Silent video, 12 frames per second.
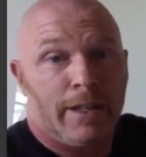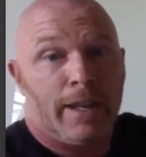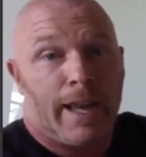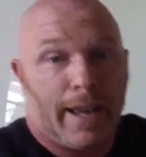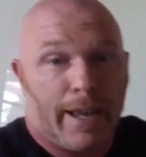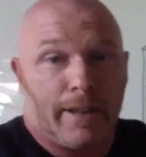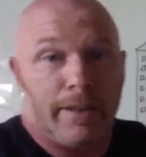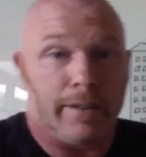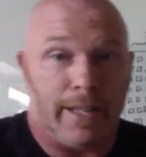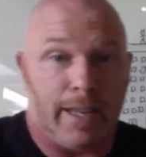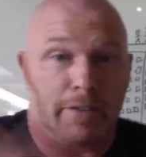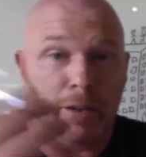and
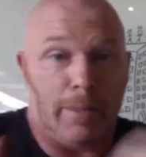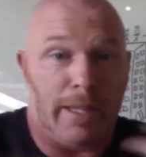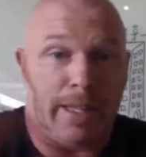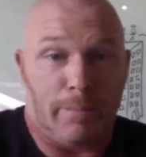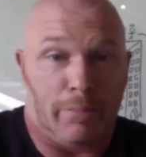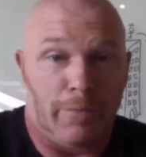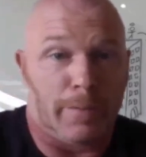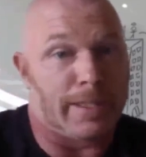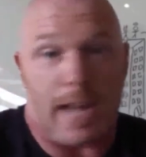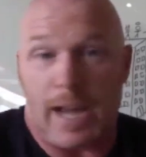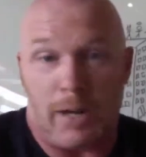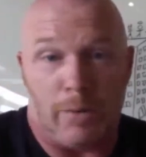giving me the improvements
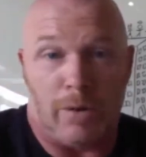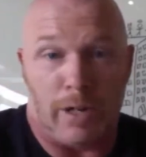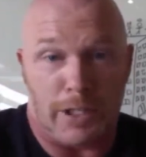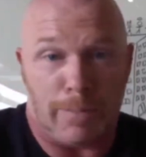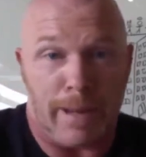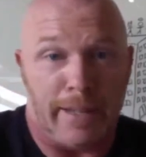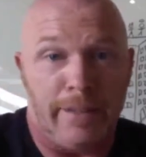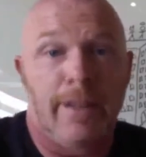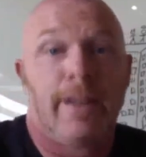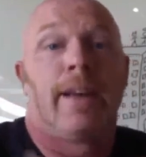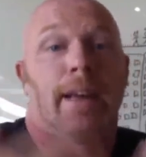I don't want to spend.